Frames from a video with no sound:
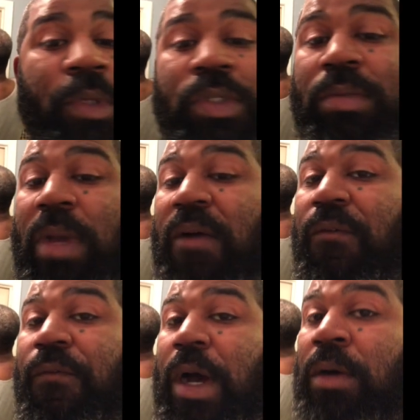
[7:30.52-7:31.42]
using my
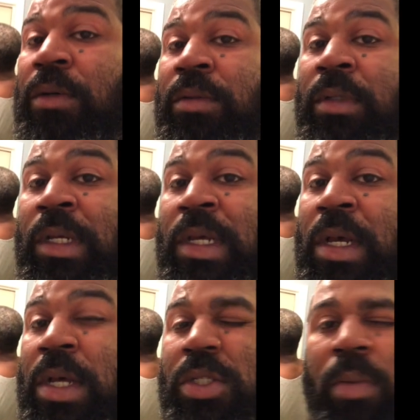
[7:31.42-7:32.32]
phone,
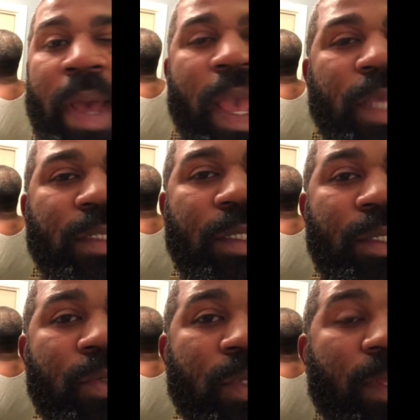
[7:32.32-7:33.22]
so I'm actually
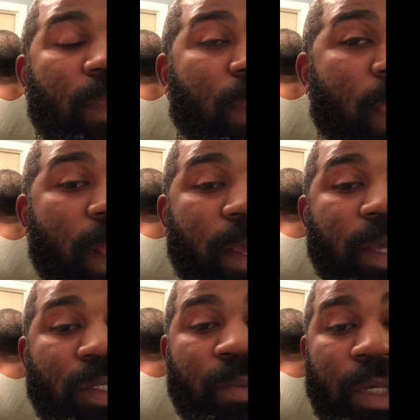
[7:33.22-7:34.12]
using that
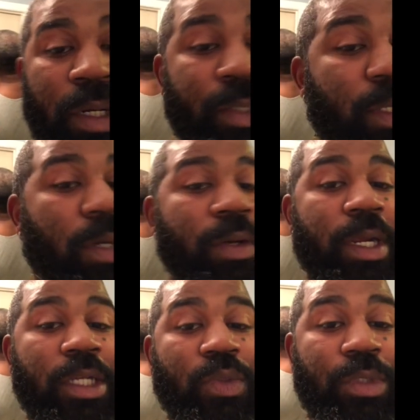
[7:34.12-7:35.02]
as a mirror. So
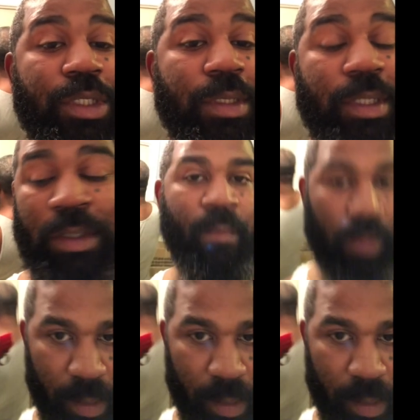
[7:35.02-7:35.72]
here's what you do.